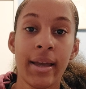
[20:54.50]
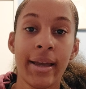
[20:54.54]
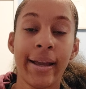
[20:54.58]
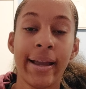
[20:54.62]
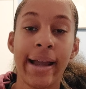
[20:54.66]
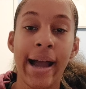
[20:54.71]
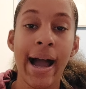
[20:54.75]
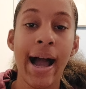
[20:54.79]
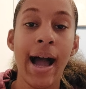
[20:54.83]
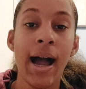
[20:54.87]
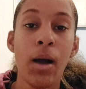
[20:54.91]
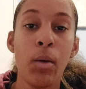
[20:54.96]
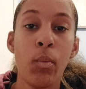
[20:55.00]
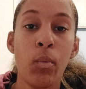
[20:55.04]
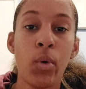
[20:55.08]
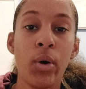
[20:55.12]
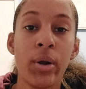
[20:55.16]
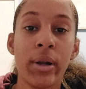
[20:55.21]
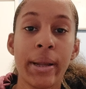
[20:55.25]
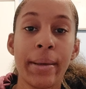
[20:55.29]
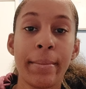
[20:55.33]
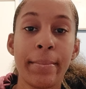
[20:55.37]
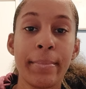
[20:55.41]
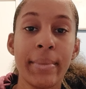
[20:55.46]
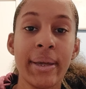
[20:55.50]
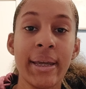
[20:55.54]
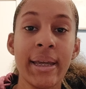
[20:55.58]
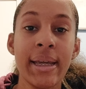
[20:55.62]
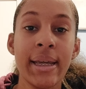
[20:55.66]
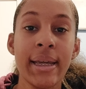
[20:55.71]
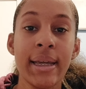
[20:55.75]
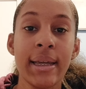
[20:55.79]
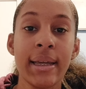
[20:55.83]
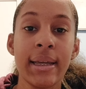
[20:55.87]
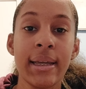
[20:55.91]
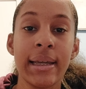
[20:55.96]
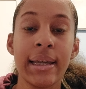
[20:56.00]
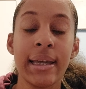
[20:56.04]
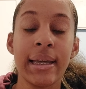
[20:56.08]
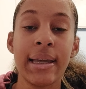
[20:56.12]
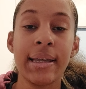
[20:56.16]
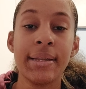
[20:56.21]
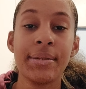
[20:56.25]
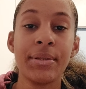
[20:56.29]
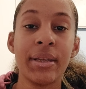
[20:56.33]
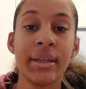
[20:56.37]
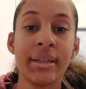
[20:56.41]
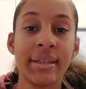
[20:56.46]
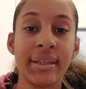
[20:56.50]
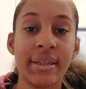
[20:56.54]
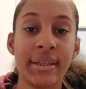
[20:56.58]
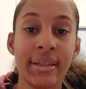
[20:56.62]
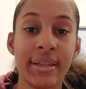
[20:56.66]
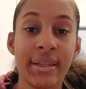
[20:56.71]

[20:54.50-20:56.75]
god wanted me to